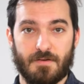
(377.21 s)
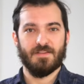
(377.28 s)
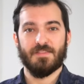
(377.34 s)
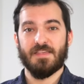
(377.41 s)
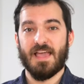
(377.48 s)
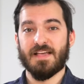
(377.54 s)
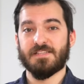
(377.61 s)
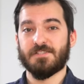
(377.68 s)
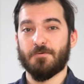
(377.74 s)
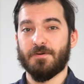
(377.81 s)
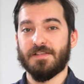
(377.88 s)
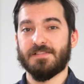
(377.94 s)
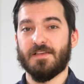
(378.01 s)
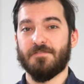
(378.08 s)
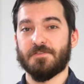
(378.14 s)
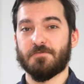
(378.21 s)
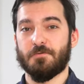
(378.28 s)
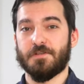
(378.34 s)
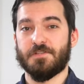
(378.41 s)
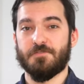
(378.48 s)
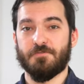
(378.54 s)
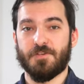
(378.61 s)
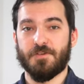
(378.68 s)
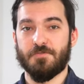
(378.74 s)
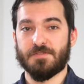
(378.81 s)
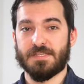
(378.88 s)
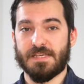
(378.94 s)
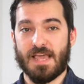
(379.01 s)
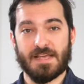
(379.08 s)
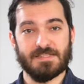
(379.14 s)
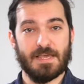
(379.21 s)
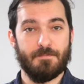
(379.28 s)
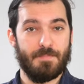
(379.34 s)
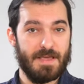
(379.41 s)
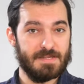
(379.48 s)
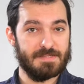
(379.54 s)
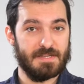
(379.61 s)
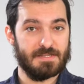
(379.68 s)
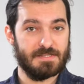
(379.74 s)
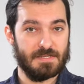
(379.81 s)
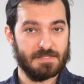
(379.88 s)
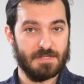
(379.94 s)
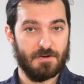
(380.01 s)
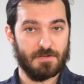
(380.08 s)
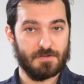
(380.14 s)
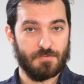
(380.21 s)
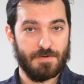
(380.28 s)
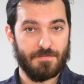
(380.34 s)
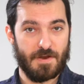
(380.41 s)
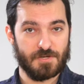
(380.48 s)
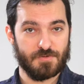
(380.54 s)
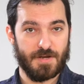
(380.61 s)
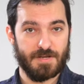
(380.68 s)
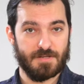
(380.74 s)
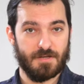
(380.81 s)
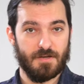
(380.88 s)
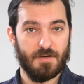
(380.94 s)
The S twenty-seven twenty-two Q C has a basic sixty hertz refresh rate.